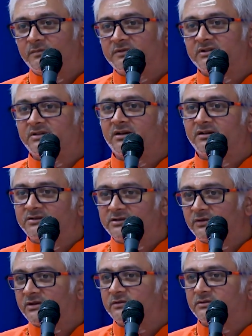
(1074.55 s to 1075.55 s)
Siddhananji
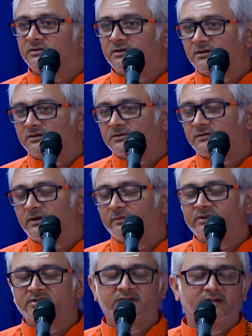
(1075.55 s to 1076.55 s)
was
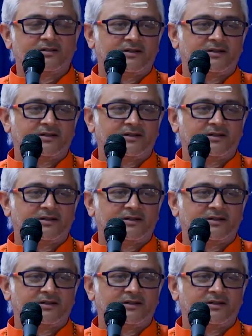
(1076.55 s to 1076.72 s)
Swamiji that